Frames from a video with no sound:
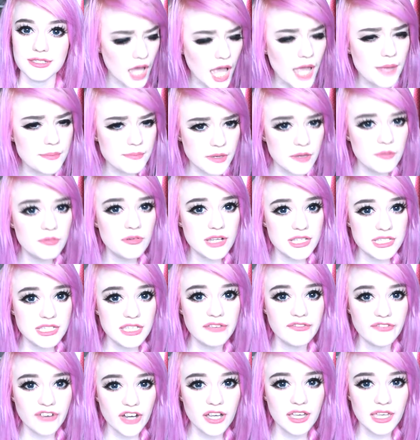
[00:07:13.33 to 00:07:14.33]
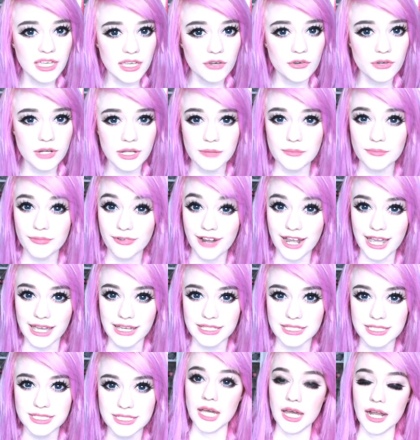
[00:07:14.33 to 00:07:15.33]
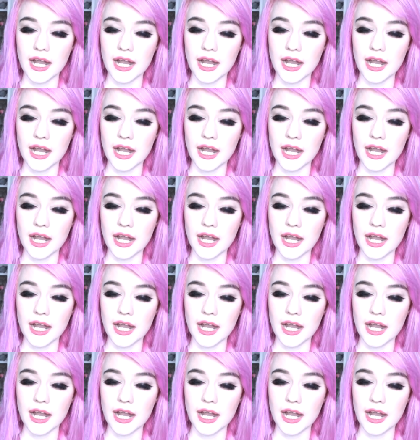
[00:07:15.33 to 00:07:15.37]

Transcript: I'd be pretty fucking unimpressed,